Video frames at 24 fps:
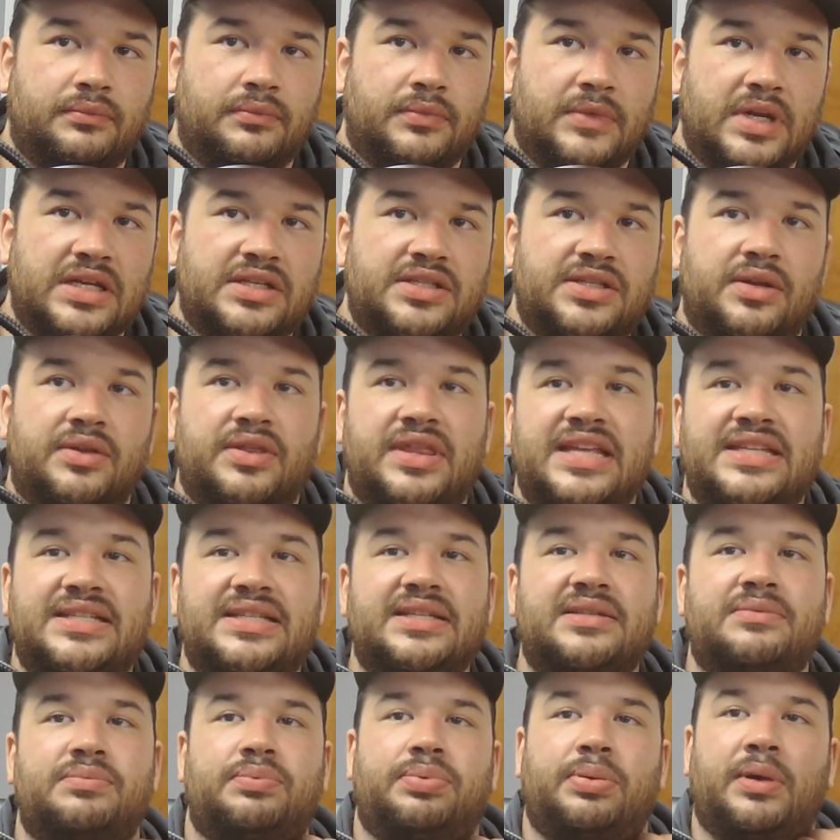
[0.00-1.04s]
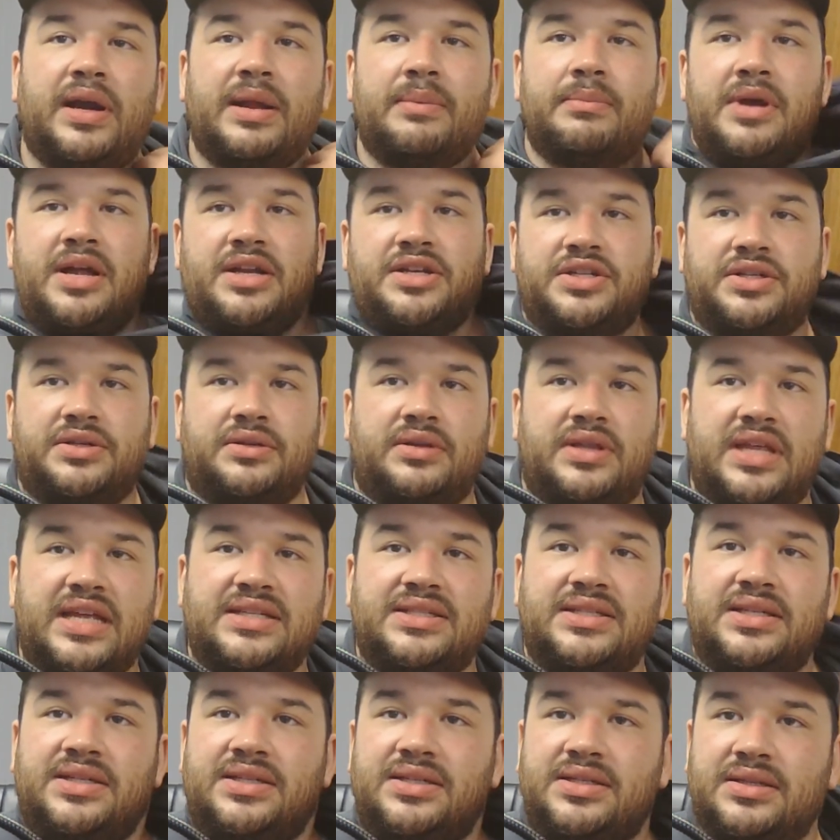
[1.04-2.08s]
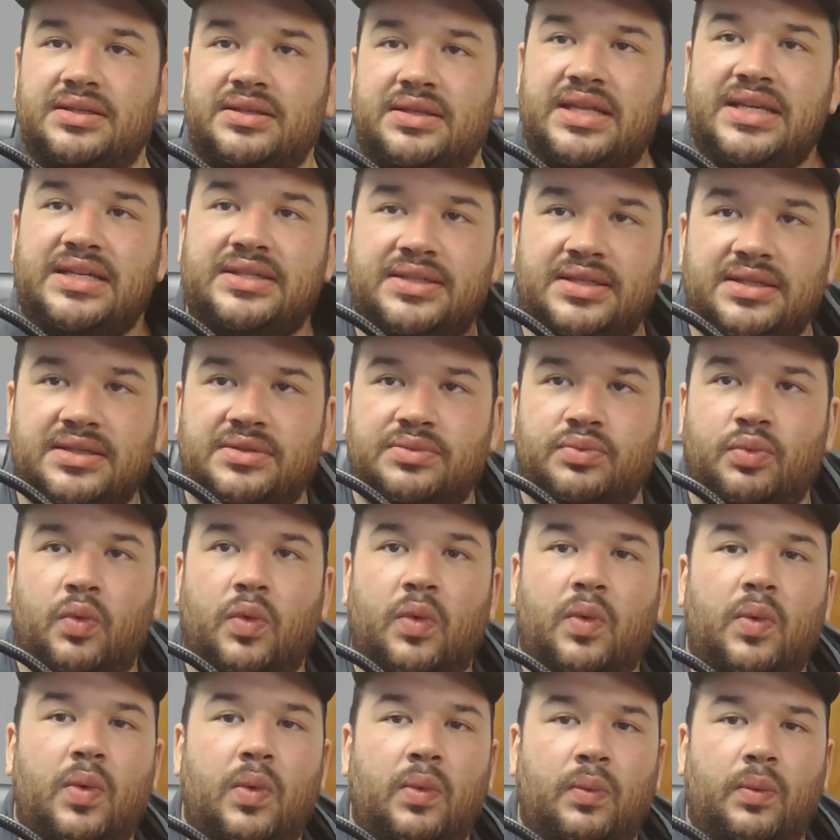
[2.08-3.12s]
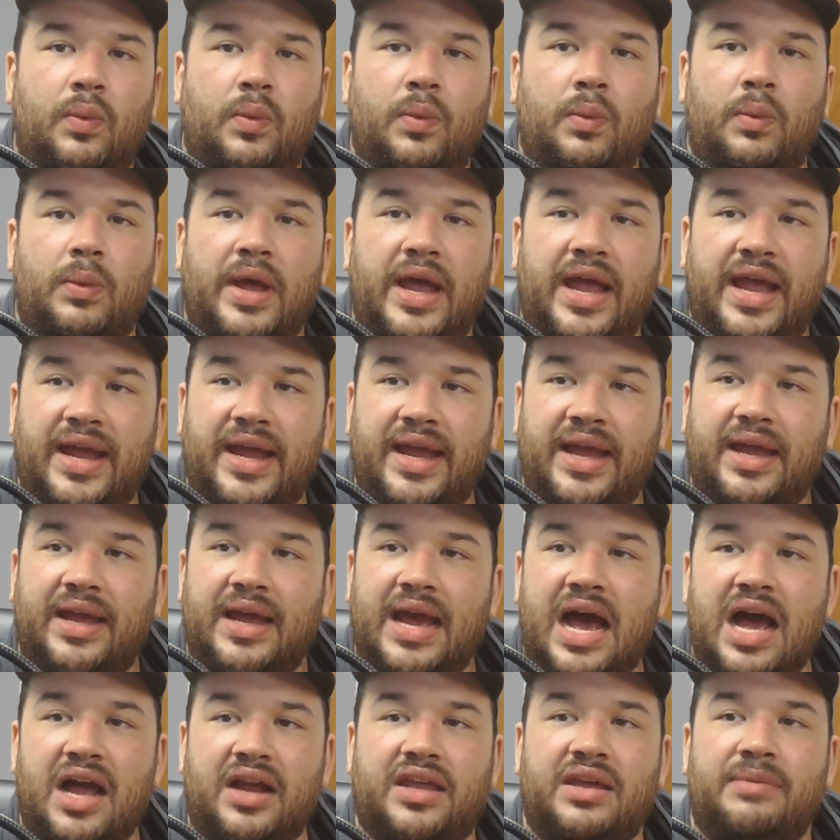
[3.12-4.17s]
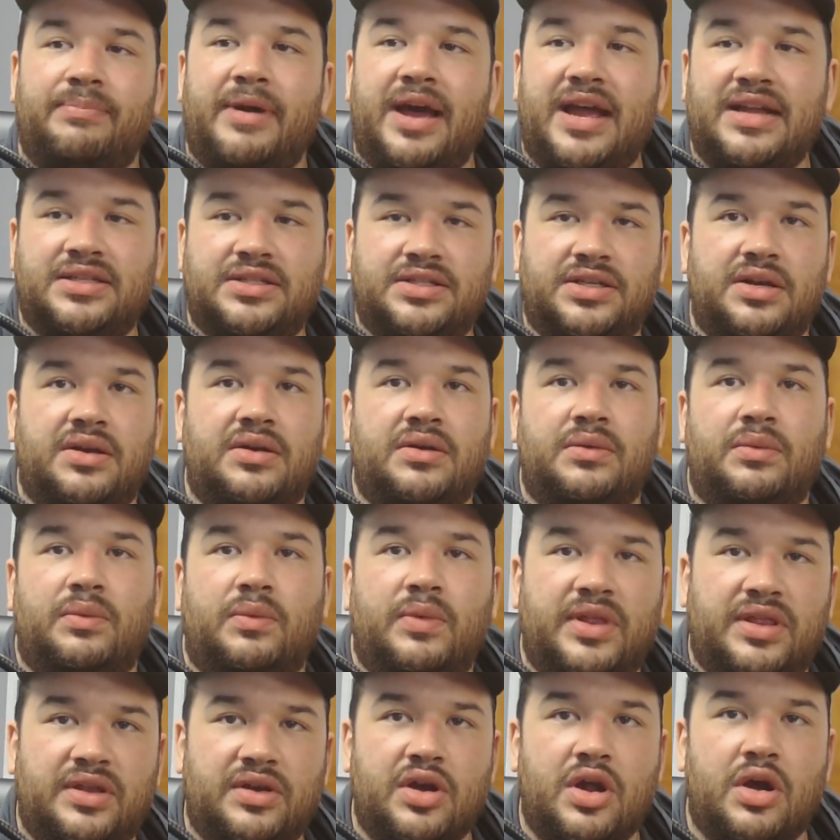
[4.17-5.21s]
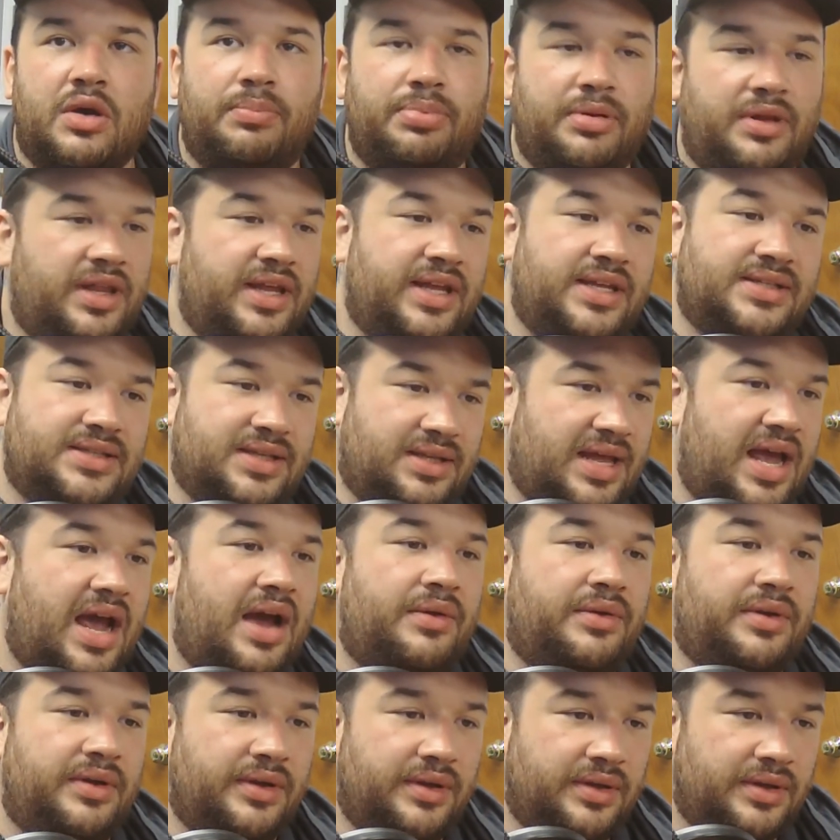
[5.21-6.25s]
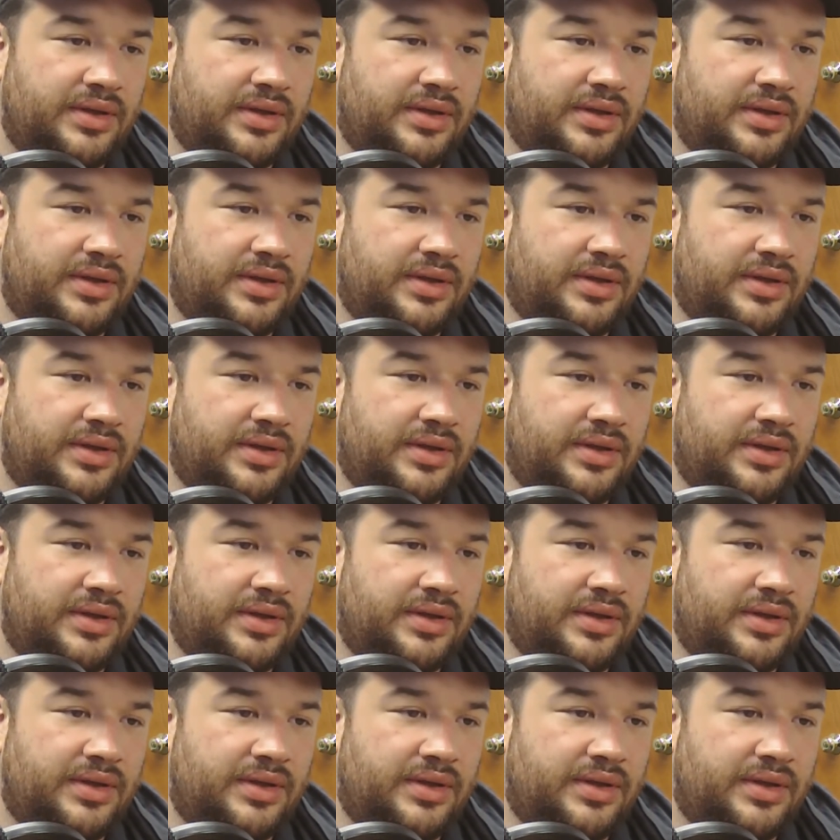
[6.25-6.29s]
So this is pretty much this is a occupied zone with no police allowed.